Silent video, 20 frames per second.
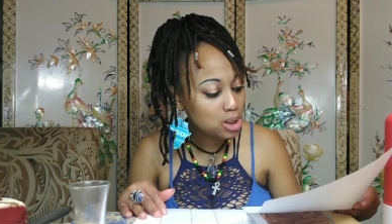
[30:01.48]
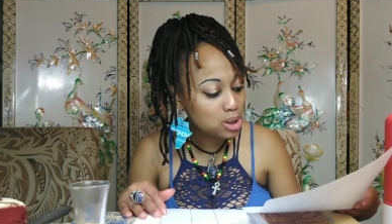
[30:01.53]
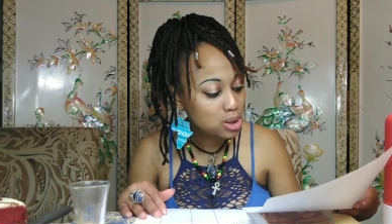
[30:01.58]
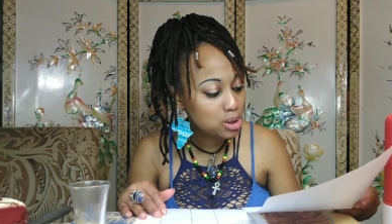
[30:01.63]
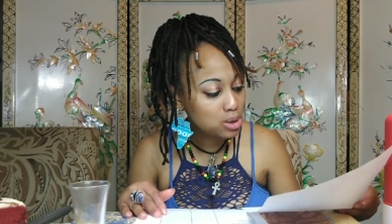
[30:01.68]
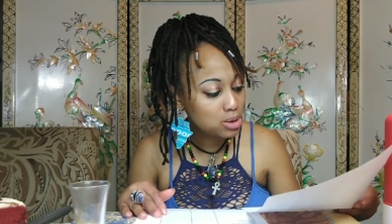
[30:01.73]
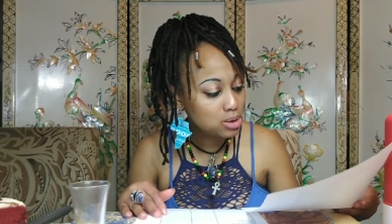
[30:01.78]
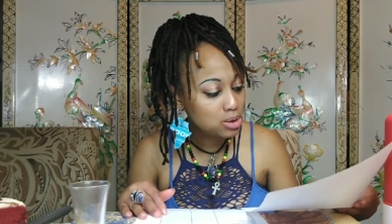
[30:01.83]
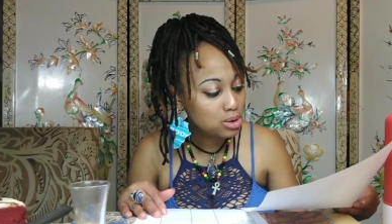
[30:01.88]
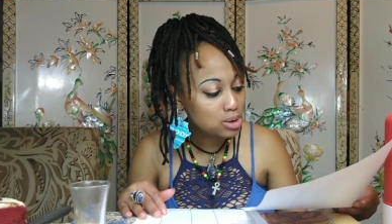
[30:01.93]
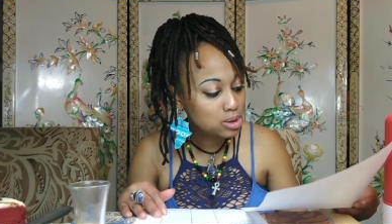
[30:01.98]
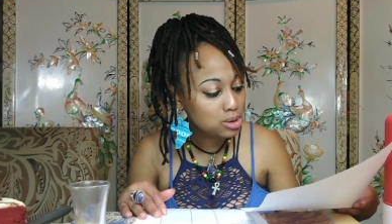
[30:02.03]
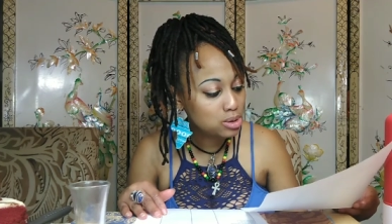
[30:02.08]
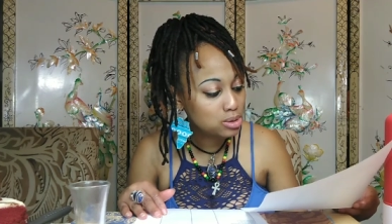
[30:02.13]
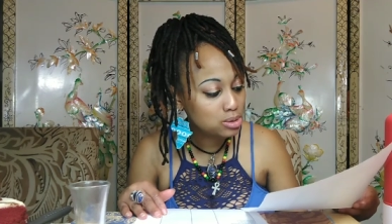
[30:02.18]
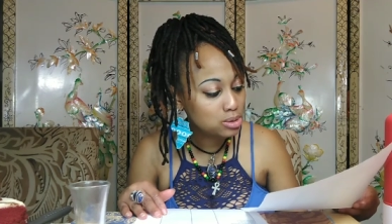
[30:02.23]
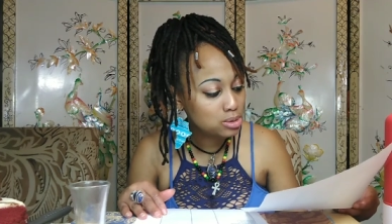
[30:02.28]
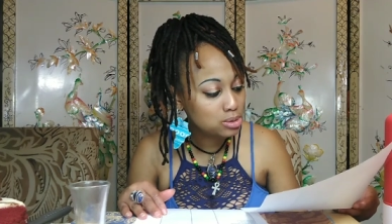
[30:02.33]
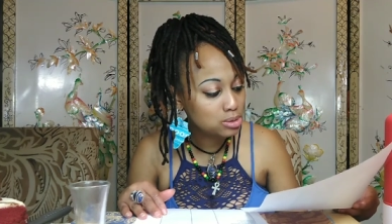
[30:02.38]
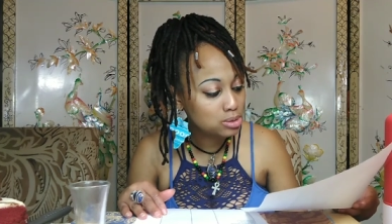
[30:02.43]

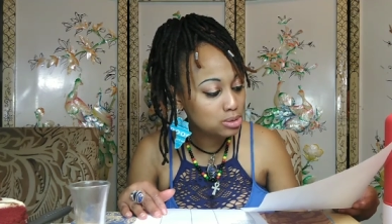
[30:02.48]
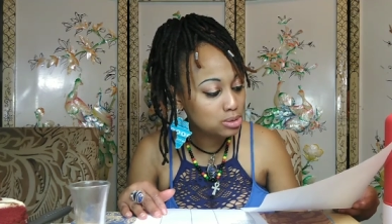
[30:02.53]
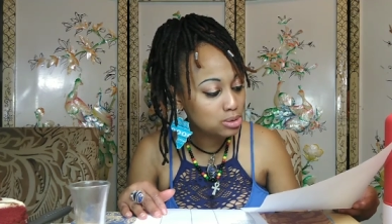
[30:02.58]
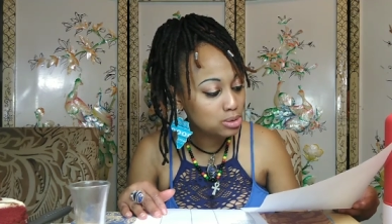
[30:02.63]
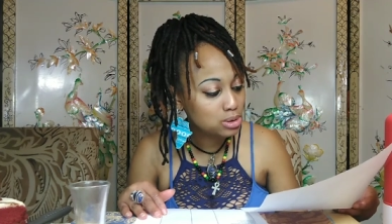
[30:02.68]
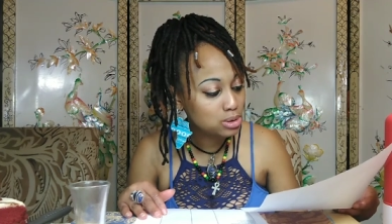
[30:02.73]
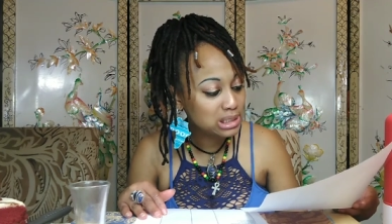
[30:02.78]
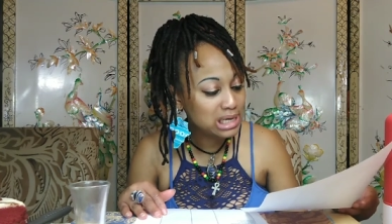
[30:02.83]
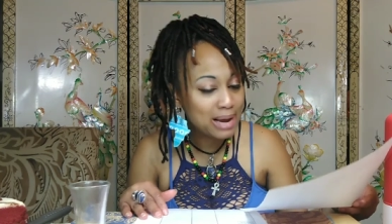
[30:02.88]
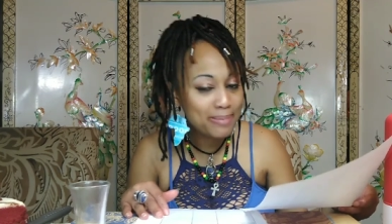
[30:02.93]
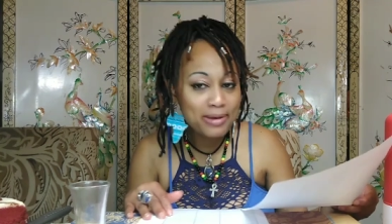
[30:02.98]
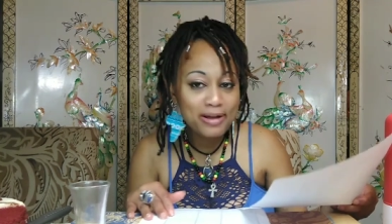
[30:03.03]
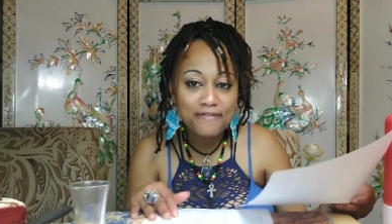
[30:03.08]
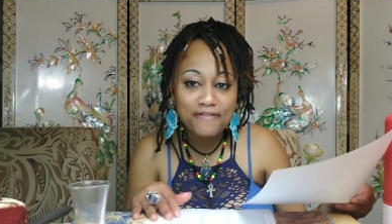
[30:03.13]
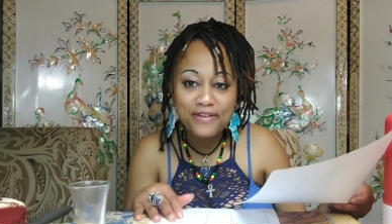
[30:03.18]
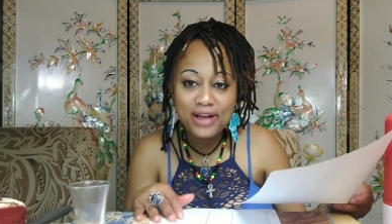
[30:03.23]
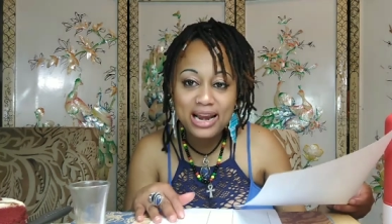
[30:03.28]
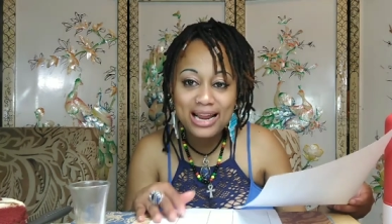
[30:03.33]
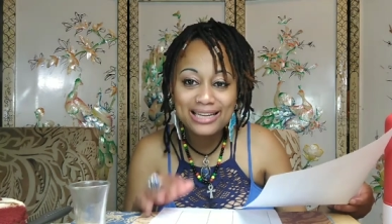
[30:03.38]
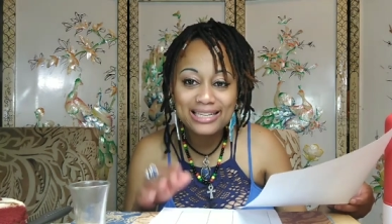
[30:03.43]
Ooh, let
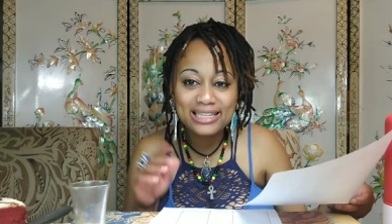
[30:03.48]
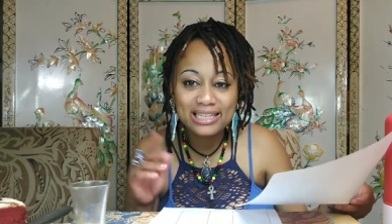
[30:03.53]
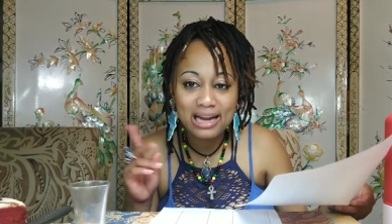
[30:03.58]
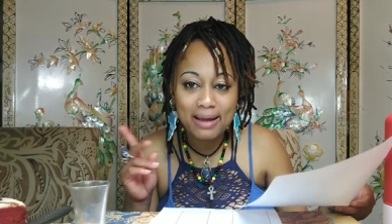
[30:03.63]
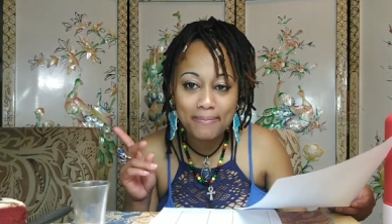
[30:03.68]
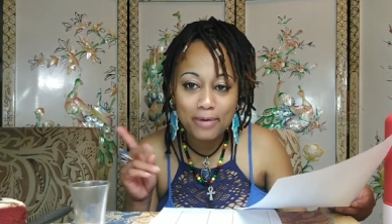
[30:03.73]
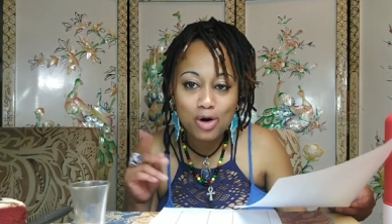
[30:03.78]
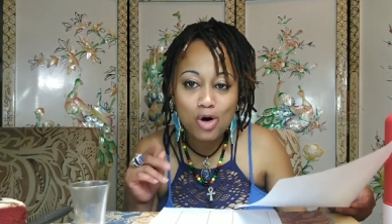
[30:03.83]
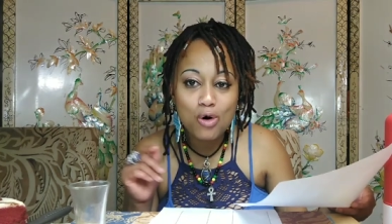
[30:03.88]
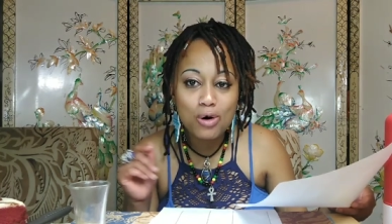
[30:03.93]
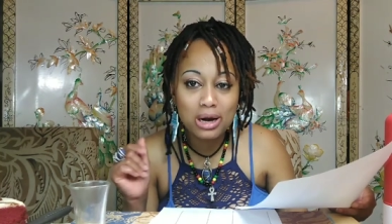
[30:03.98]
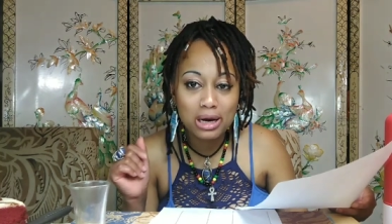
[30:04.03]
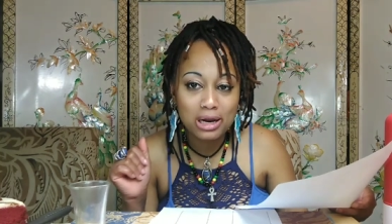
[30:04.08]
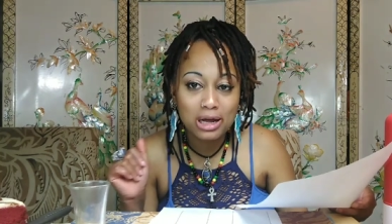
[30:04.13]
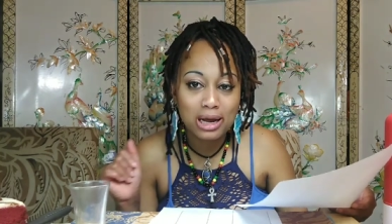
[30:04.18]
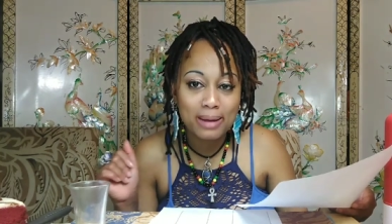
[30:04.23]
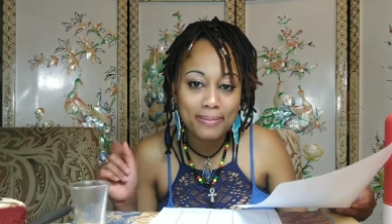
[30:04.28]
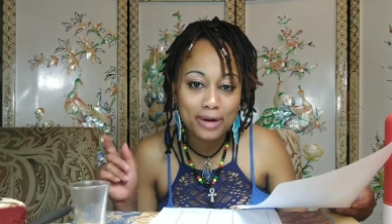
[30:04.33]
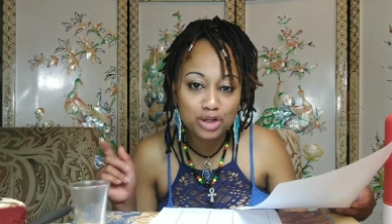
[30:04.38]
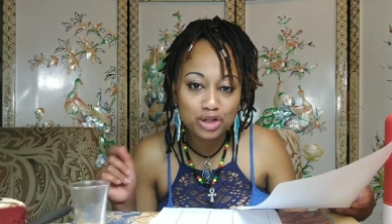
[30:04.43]
me finish and I'm going to go and
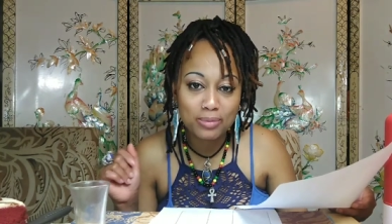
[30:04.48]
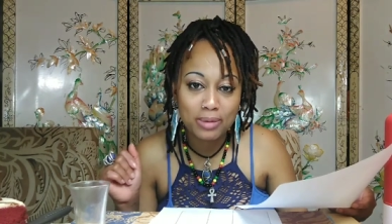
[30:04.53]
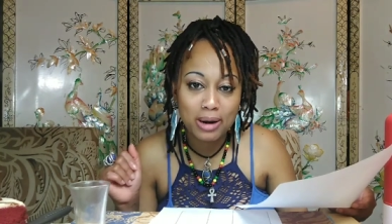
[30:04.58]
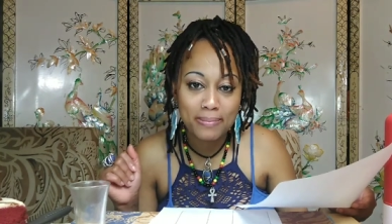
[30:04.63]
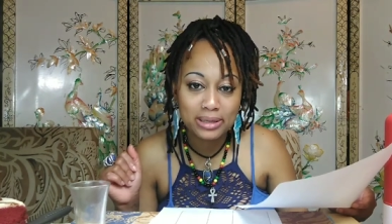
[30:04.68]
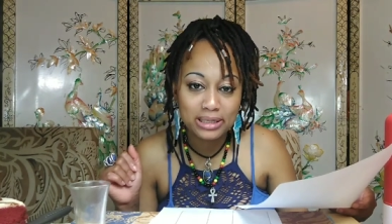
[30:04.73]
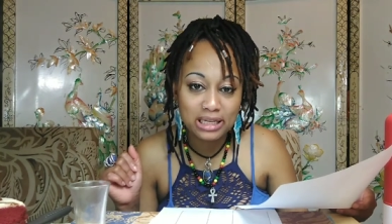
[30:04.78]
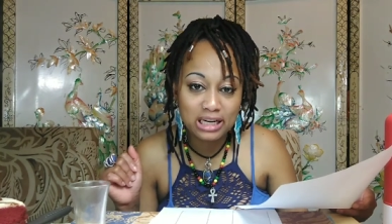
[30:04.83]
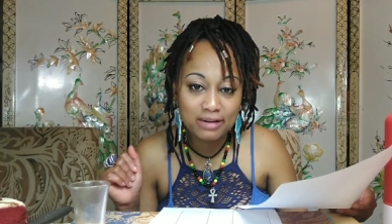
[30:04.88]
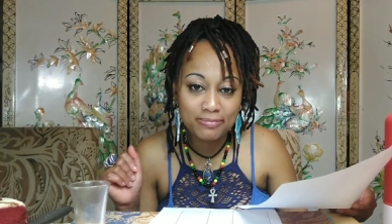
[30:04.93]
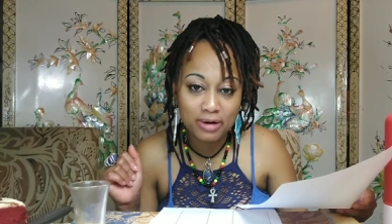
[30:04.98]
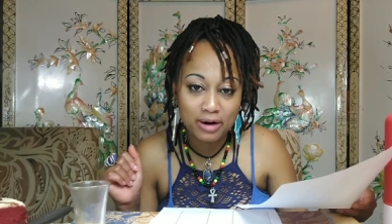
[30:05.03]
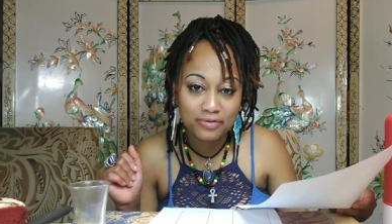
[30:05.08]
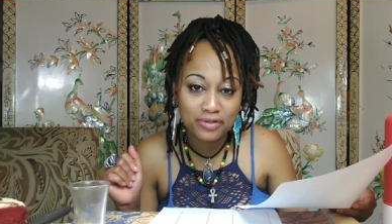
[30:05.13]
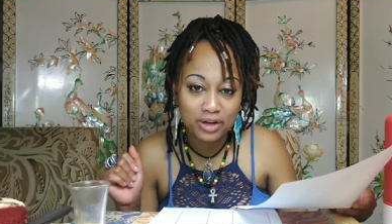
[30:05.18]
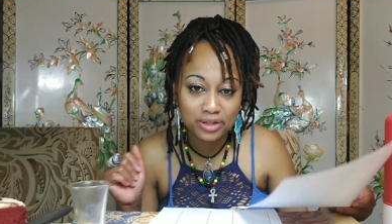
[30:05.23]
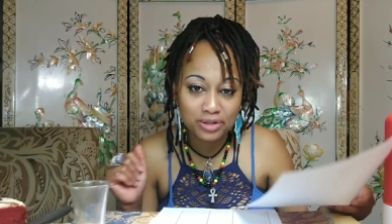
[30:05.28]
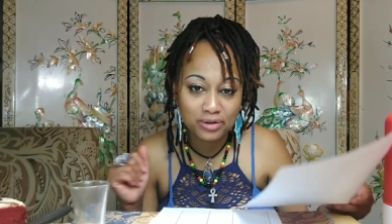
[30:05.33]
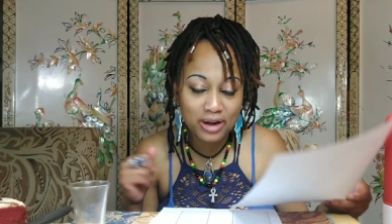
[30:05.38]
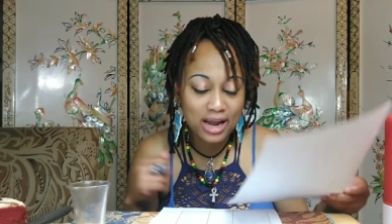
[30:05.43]
look and make sure I'm not missing any
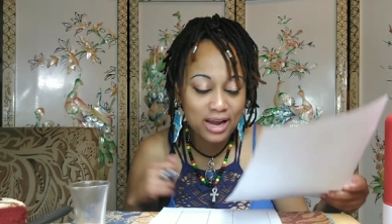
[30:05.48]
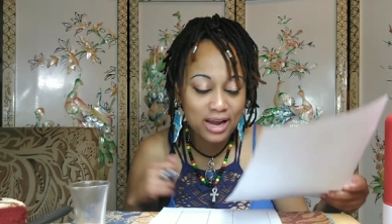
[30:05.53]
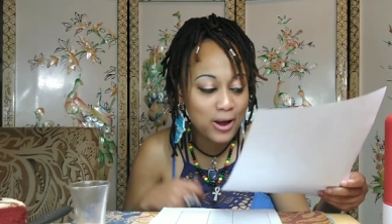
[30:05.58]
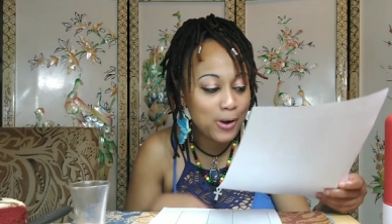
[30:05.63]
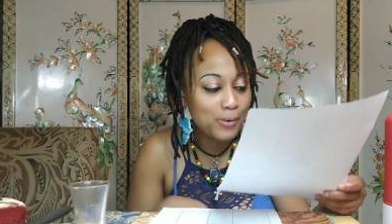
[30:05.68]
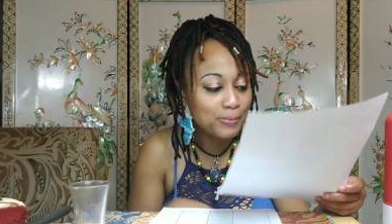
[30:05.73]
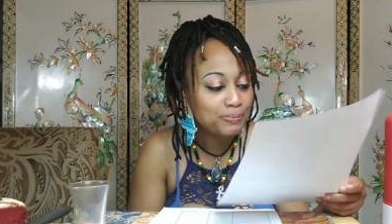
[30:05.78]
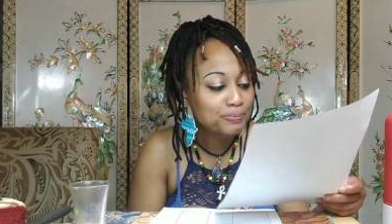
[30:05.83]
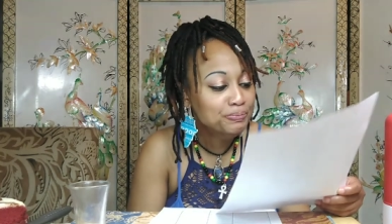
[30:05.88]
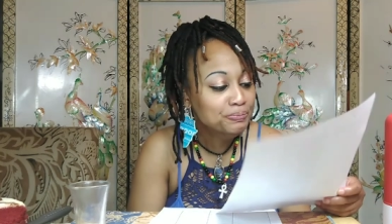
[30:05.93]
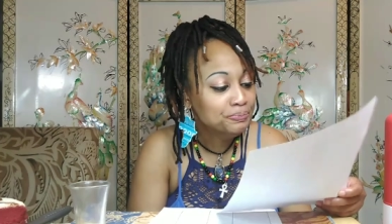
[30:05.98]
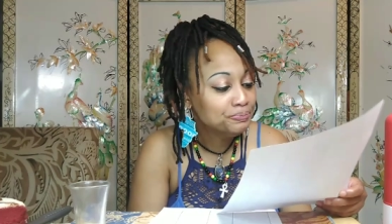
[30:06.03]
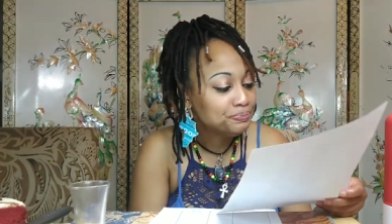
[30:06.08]
birthdays. Okay, y'all?